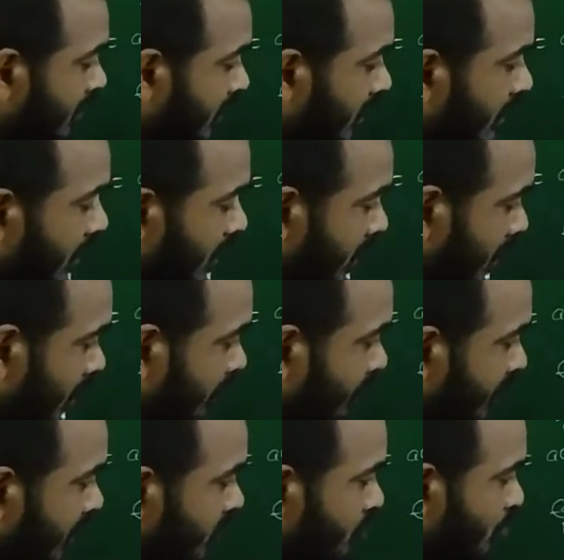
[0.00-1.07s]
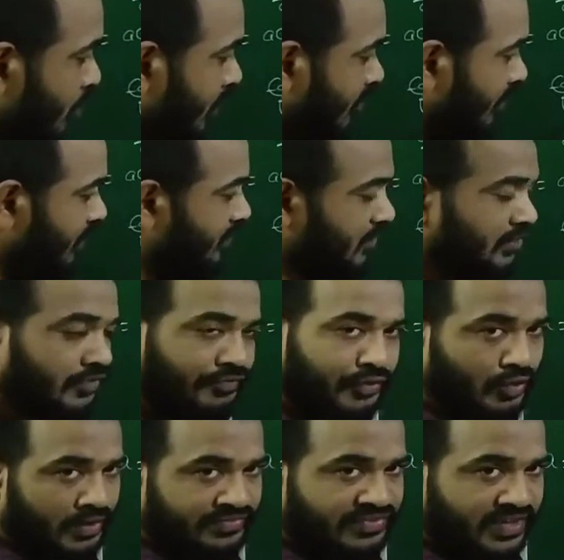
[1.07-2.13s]
the if these two equations if
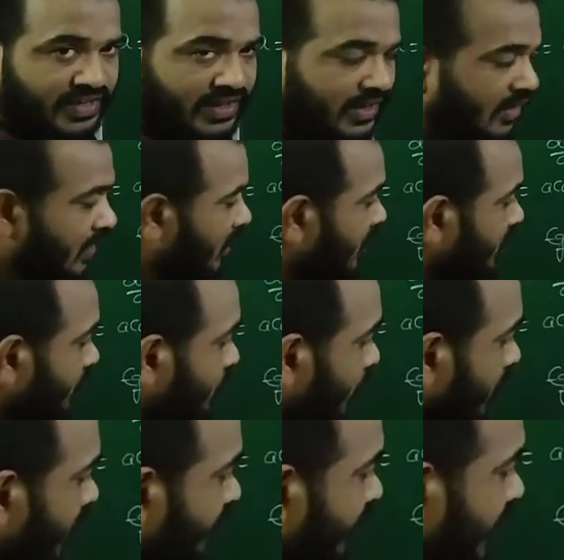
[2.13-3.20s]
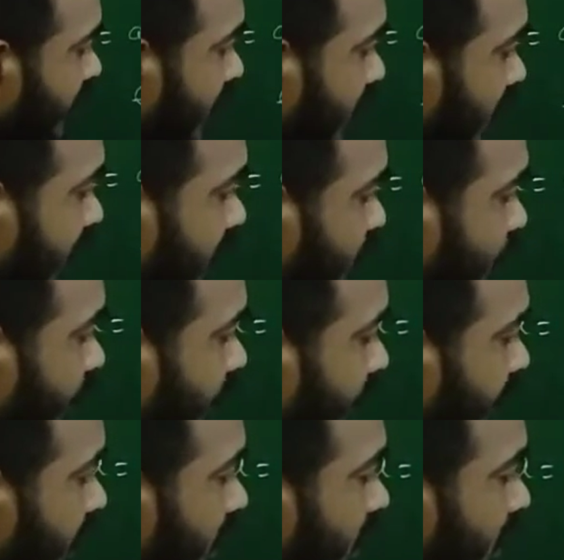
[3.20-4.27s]
you consider, so in everything actually
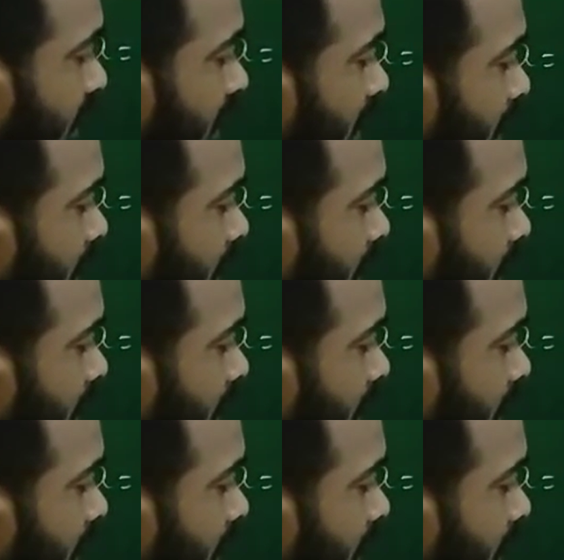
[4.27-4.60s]
here